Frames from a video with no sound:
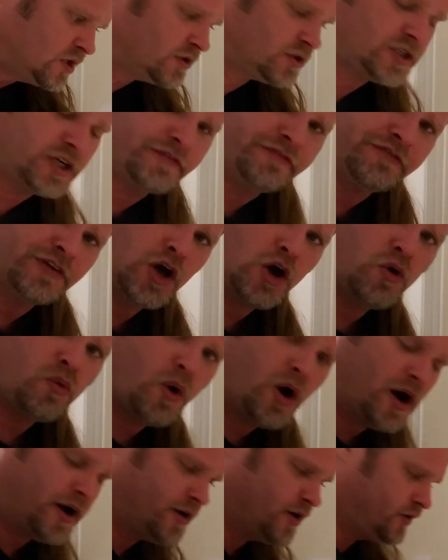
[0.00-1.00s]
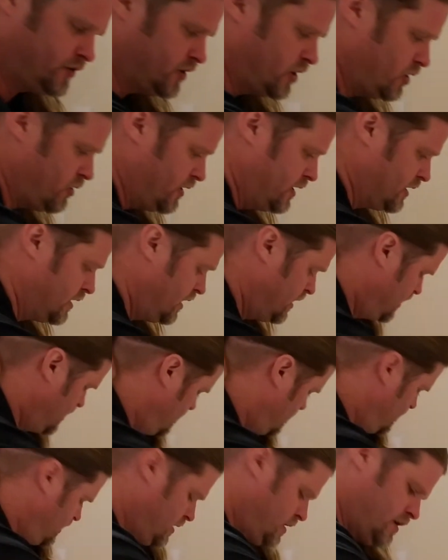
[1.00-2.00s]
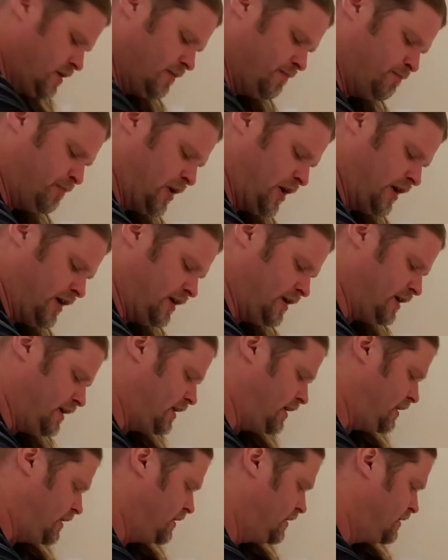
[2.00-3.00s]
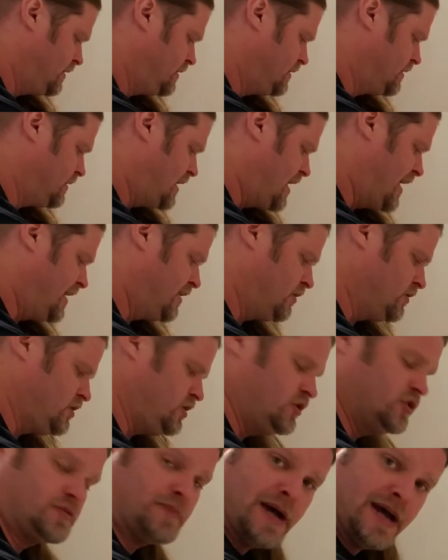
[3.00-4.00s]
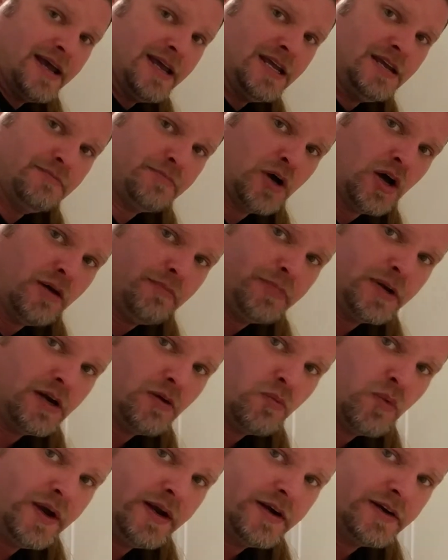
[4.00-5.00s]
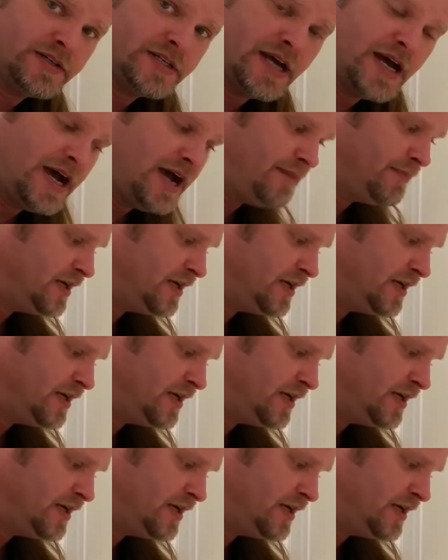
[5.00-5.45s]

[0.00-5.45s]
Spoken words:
to flow water through it. But I don't use my heat pump in the wintertime.